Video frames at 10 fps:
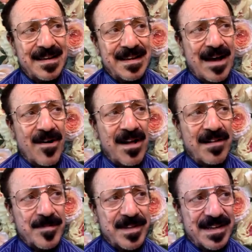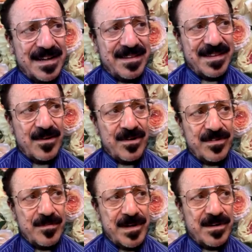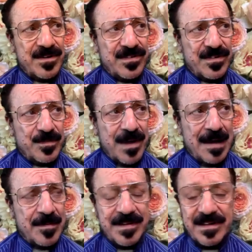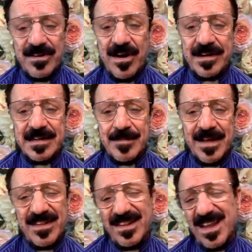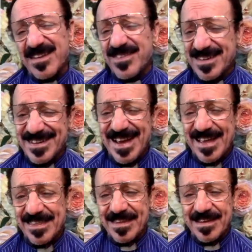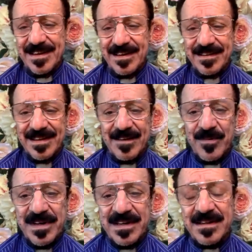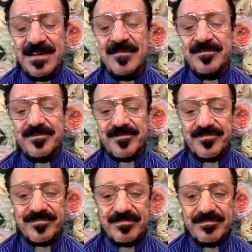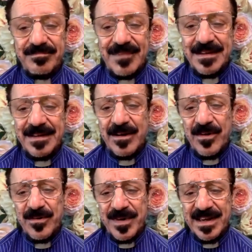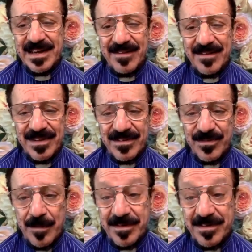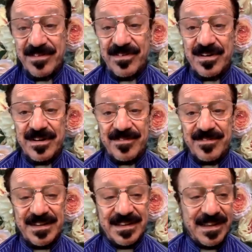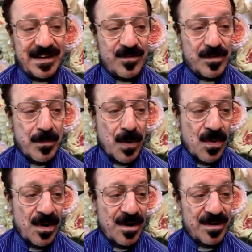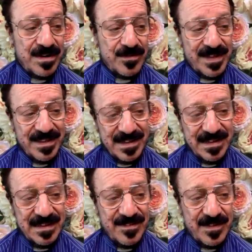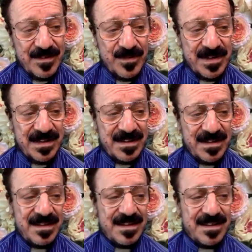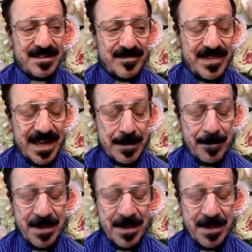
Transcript: Now, ultimately, I think Course in Miracles is probably talking about the life and death thing, that we, you know, that we have this repetition of feeling like we're born and we live and we then